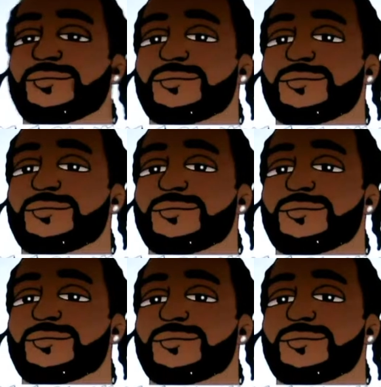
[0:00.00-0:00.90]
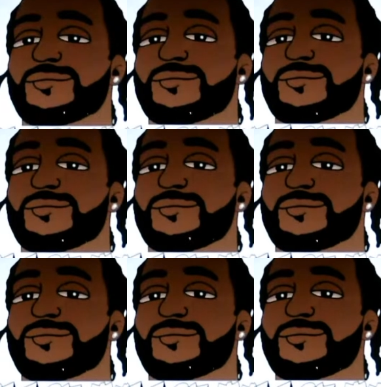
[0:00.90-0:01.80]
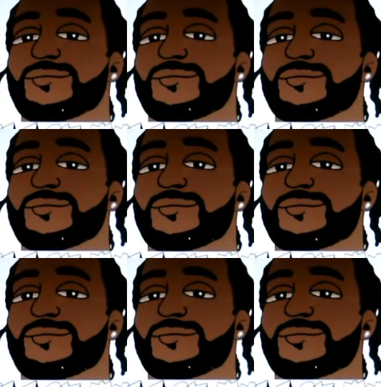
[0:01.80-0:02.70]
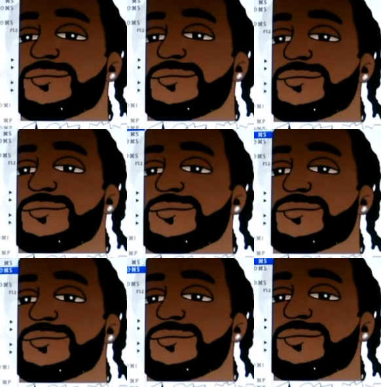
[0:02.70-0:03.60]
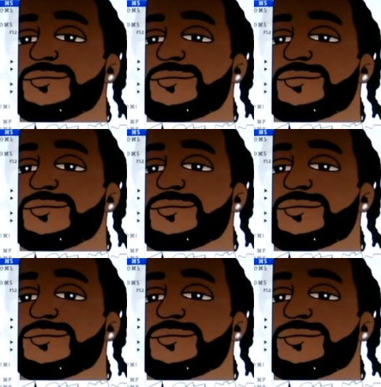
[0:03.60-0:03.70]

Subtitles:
in the lettering. Let's save this.